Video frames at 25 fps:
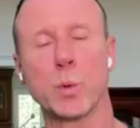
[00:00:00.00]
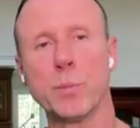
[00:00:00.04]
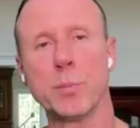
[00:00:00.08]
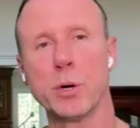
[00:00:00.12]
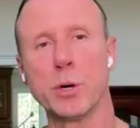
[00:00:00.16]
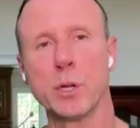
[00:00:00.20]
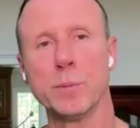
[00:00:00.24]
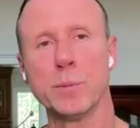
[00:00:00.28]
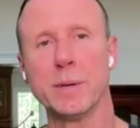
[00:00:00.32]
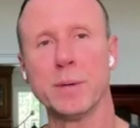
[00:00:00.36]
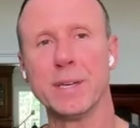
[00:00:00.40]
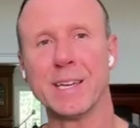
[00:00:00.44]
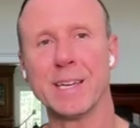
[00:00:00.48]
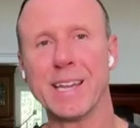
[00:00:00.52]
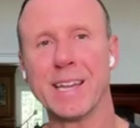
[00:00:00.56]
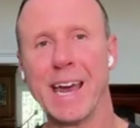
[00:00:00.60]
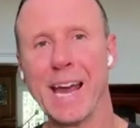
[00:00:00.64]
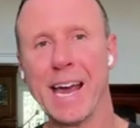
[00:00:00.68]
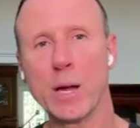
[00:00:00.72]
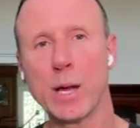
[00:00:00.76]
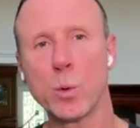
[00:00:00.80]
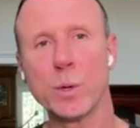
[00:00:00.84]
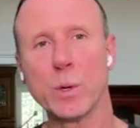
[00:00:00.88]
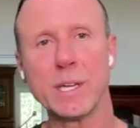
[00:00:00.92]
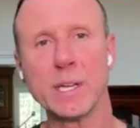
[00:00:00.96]
we put him in
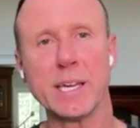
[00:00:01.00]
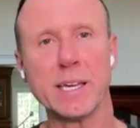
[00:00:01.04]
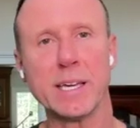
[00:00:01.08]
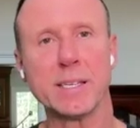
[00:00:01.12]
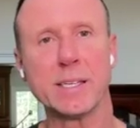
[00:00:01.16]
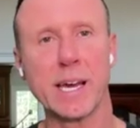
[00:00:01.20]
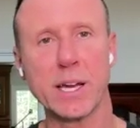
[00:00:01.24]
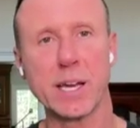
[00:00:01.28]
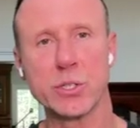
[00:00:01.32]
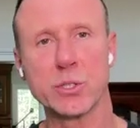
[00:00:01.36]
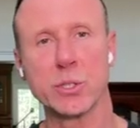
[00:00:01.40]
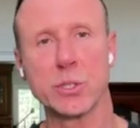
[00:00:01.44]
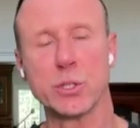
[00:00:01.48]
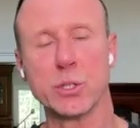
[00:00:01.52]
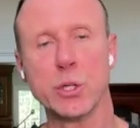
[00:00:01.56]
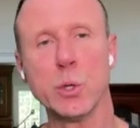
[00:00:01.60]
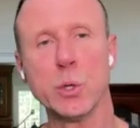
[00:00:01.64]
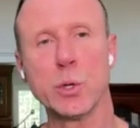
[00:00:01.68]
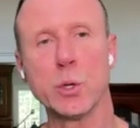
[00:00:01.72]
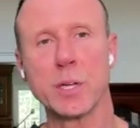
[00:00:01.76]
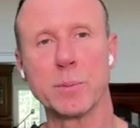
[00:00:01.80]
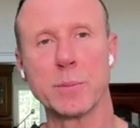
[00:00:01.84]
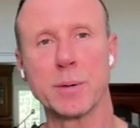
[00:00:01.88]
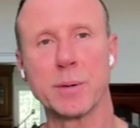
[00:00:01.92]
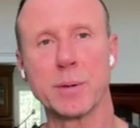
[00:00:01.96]
equity index
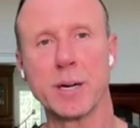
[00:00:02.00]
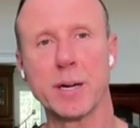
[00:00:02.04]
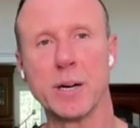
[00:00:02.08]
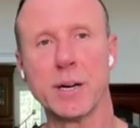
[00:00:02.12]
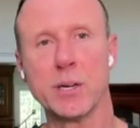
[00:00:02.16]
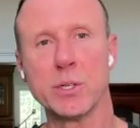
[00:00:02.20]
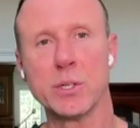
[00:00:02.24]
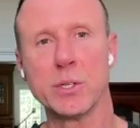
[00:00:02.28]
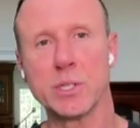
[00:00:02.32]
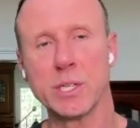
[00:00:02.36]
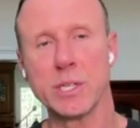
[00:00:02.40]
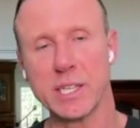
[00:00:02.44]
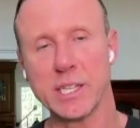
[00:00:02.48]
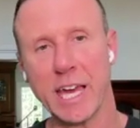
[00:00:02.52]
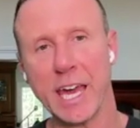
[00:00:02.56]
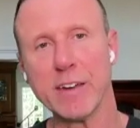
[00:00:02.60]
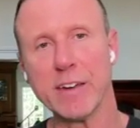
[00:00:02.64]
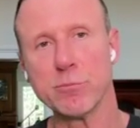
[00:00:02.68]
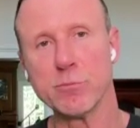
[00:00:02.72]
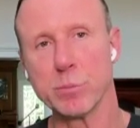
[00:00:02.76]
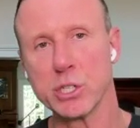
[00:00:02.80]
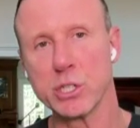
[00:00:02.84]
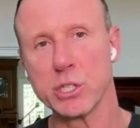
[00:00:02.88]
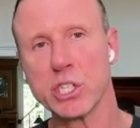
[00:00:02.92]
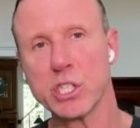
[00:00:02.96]
annuity because it gave
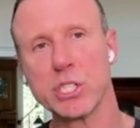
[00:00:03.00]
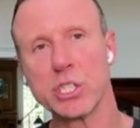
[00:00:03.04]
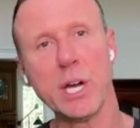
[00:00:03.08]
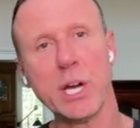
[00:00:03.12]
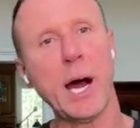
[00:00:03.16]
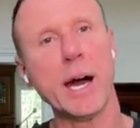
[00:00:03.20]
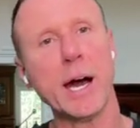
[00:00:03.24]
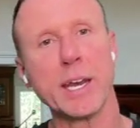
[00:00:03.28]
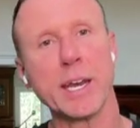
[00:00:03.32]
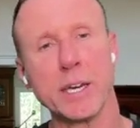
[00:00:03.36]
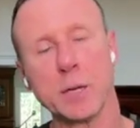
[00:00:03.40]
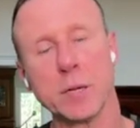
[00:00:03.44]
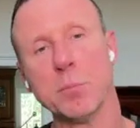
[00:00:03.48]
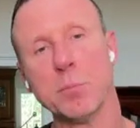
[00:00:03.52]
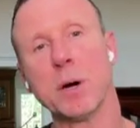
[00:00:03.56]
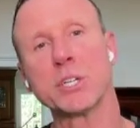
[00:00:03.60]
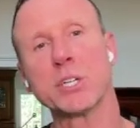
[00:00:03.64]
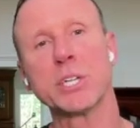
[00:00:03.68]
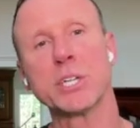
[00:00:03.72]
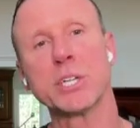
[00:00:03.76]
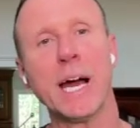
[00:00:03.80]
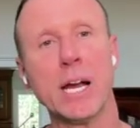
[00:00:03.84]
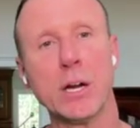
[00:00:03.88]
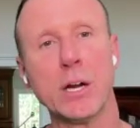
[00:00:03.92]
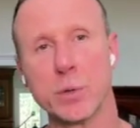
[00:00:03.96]
him a shot at a
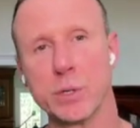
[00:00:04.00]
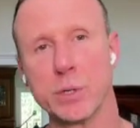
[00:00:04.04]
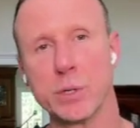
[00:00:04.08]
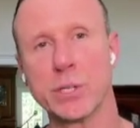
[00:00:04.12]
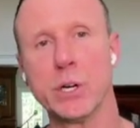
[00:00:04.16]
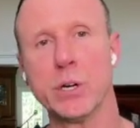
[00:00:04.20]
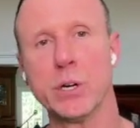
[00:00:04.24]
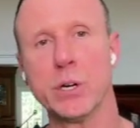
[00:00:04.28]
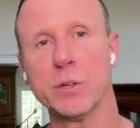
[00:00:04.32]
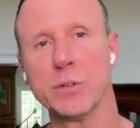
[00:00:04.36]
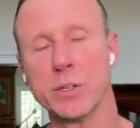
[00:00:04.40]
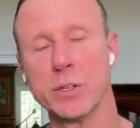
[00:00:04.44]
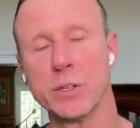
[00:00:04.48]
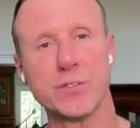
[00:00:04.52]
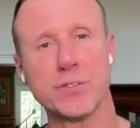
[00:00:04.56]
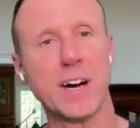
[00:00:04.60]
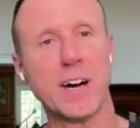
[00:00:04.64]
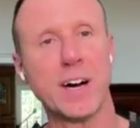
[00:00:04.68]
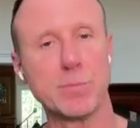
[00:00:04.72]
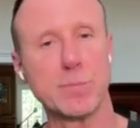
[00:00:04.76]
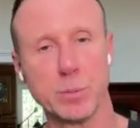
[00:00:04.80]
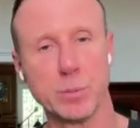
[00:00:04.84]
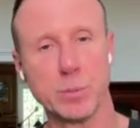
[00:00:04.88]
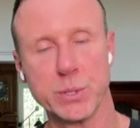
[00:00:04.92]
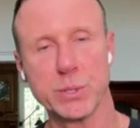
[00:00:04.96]
much higher return than
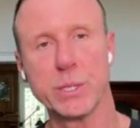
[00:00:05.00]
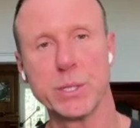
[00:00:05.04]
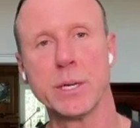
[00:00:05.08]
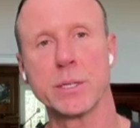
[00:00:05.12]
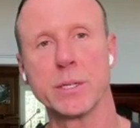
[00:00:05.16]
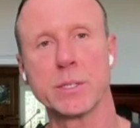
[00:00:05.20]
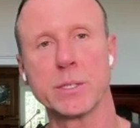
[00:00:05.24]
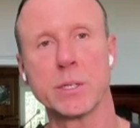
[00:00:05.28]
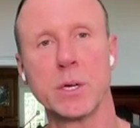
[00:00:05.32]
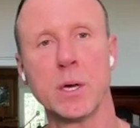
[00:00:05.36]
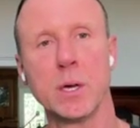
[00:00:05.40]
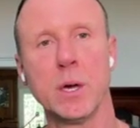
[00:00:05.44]
5%.